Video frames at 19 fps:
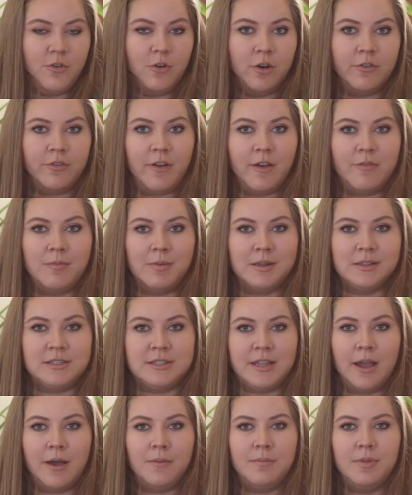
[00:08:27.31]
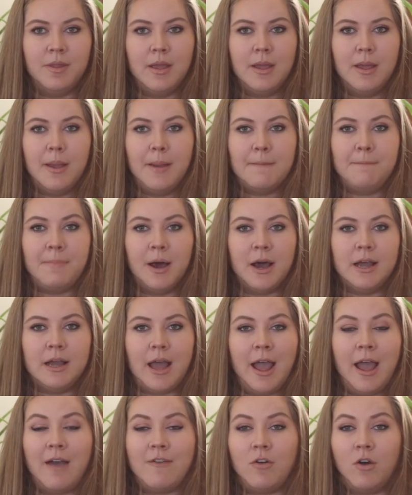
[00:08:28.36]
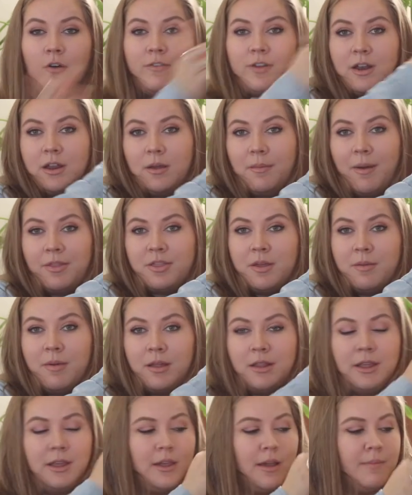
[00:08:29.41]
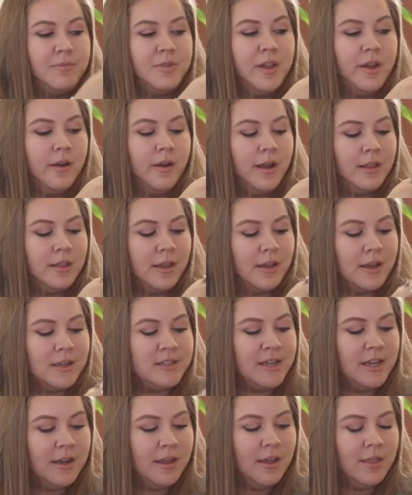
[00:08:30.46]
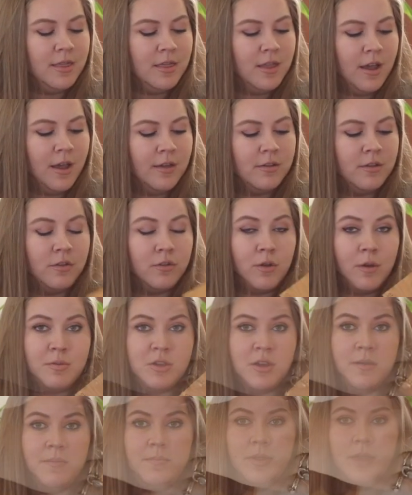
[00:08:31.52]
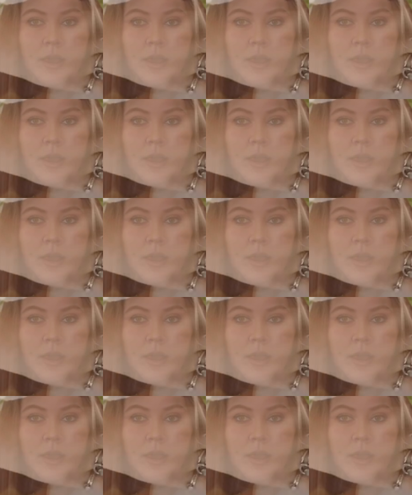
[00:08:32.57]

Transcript: four or five months now, but I have a whole video about them. I'll link it up there and like I said in the description.